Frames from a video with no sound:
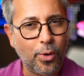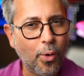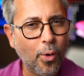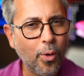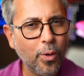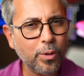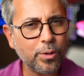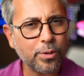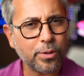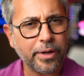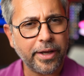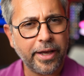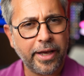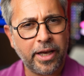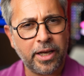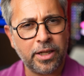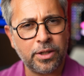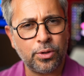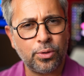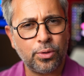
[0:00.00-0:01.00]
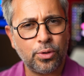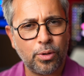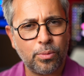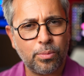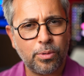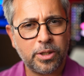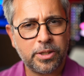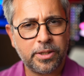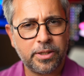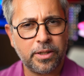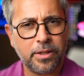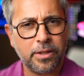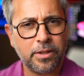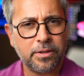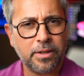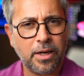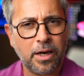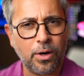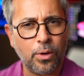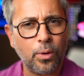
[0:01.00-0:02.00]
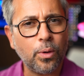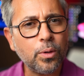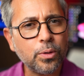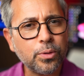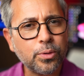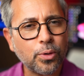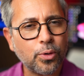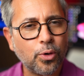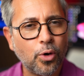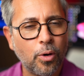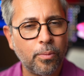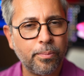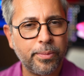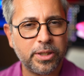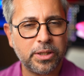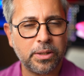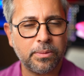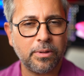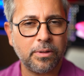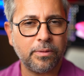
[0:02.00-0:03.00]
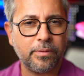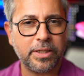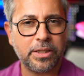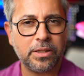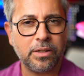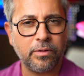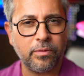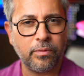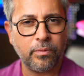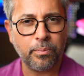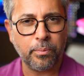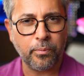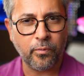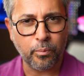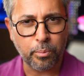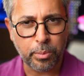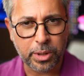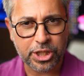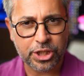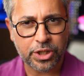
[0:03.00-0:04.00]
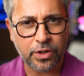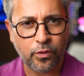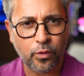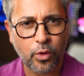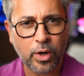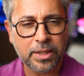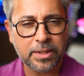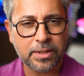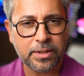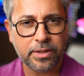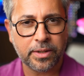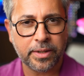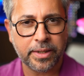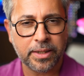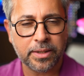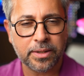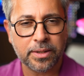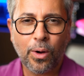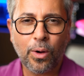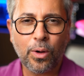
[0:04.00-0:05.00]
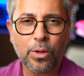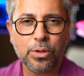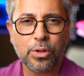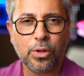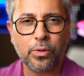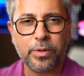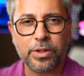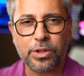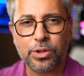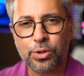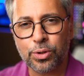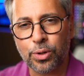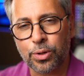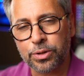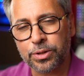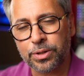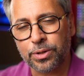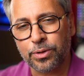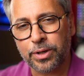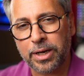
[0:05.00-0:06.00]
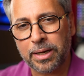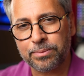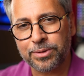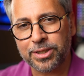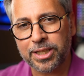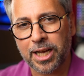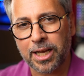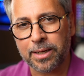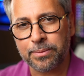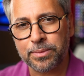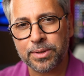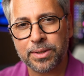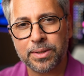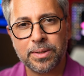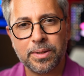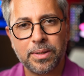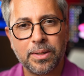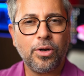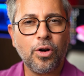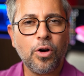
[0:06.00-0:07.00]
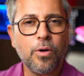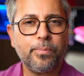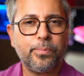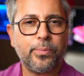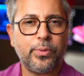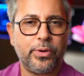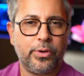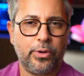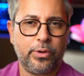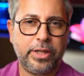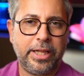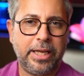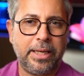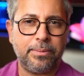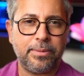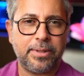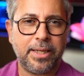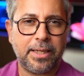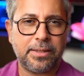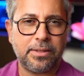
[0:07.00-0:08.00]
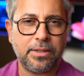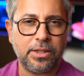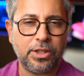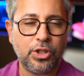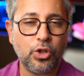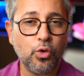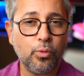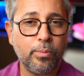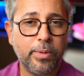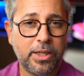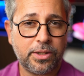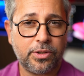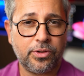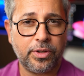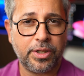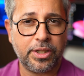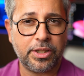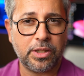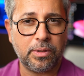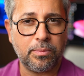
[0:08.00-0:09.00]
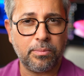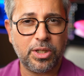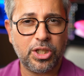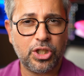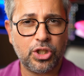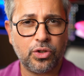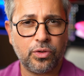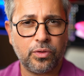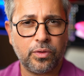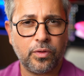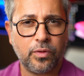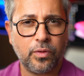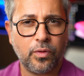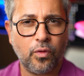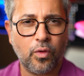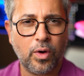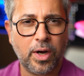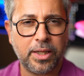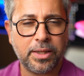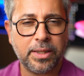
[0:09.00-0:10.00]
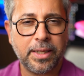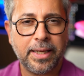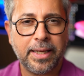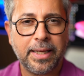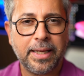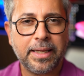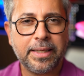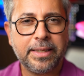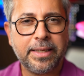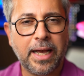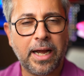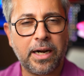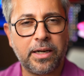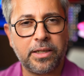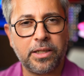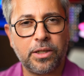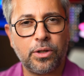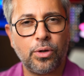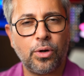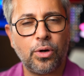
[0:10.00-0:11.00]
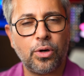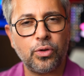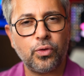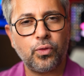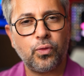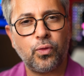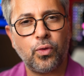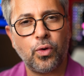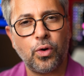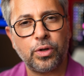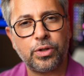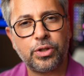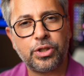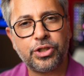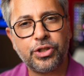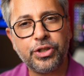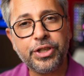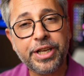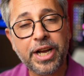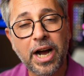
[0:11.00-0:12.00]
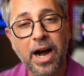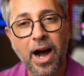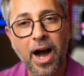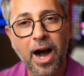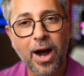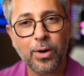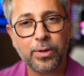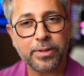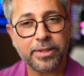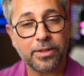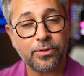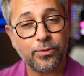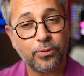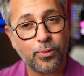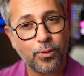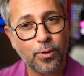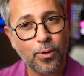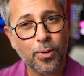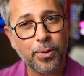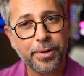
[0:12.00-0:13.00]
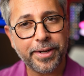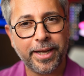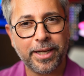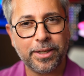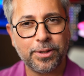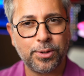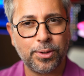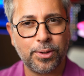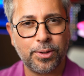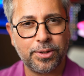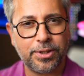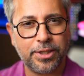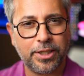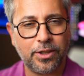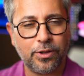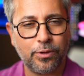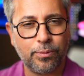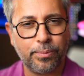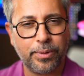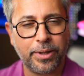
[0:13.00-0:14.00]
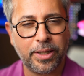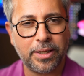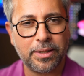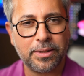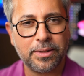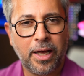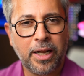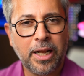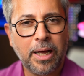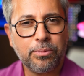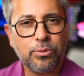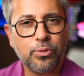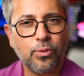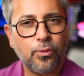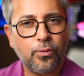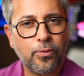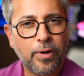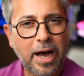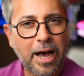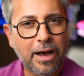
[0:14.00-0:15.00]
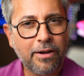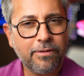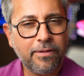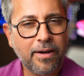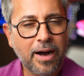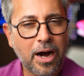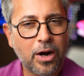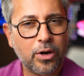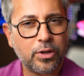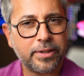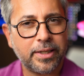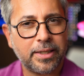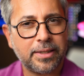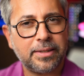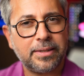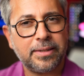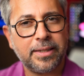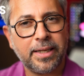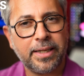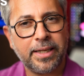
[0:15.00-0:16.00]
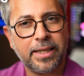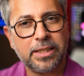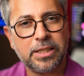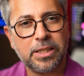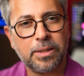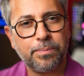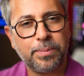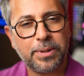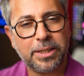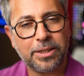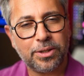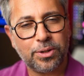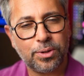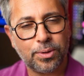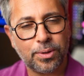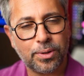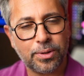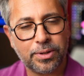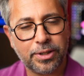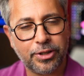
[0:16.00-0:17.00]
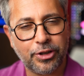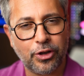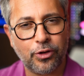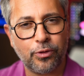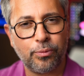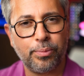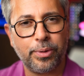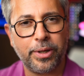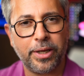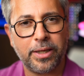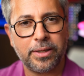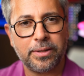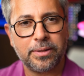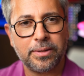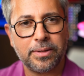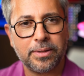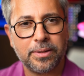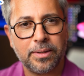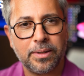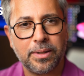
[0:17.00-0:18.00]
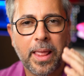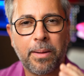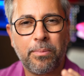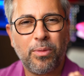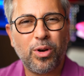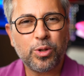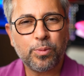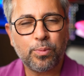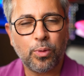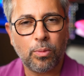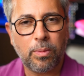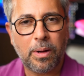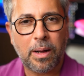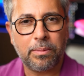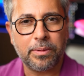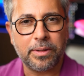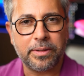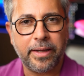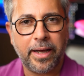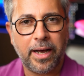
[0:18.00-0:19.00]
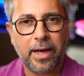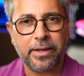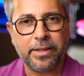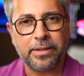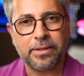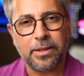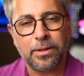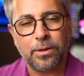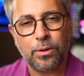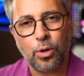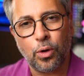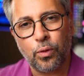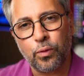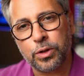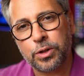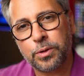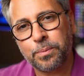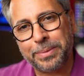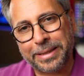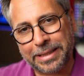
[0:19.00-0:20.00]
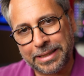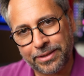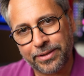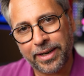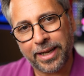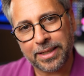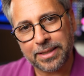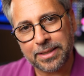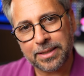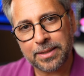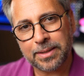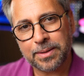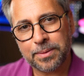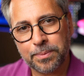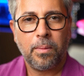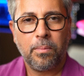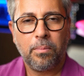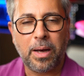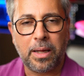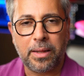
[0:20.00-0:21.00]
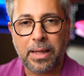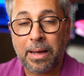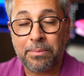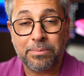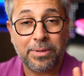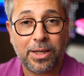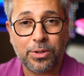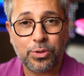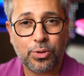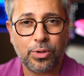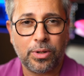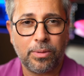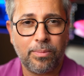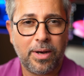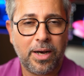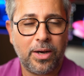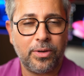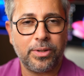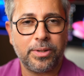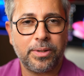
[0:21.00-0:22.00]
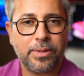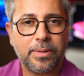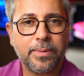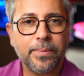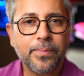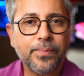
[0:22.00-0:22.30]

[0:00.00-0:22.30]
older Enduro batteries are also compatible with the Mission 1 series, although with shorter run times. GoPro claims that the new battery in the Mission 1 can record for 3 hours at 4K 30 FPS and up to 5 hours at 1080p 30 FPS. And most probably they are in the lowest bit rates, but I'm not sure about it.